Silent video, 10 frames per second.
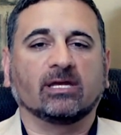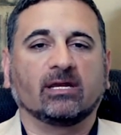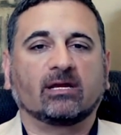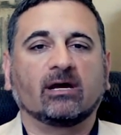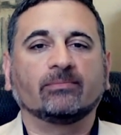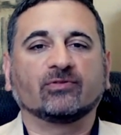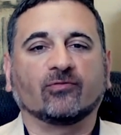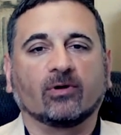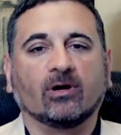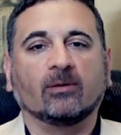And it comes
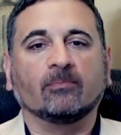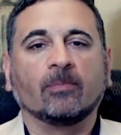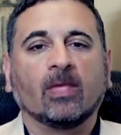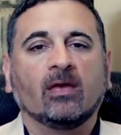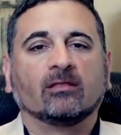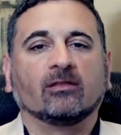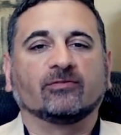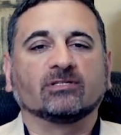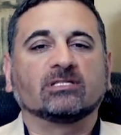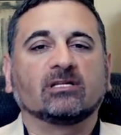from
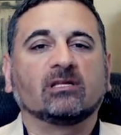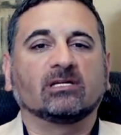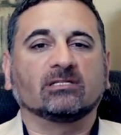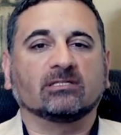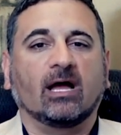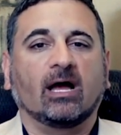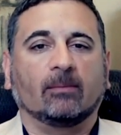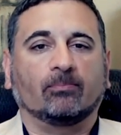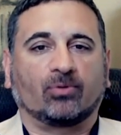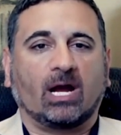the facilities
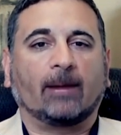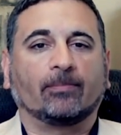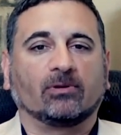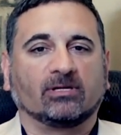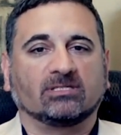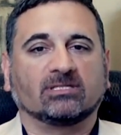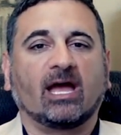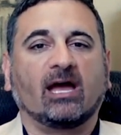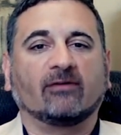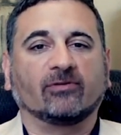not properly
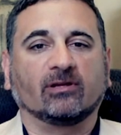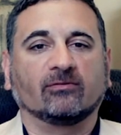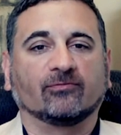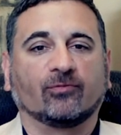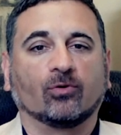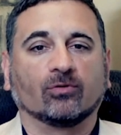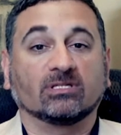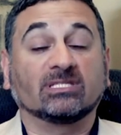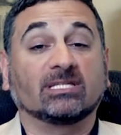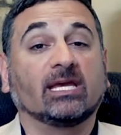staffing for
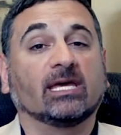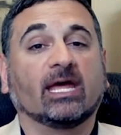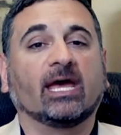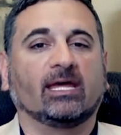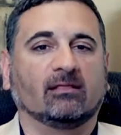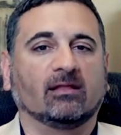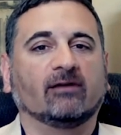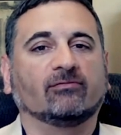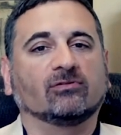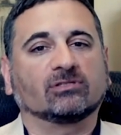the CNA
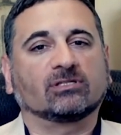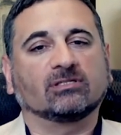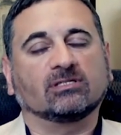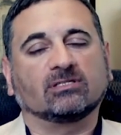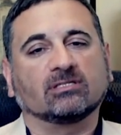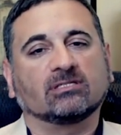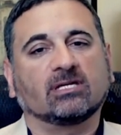levels, because it's the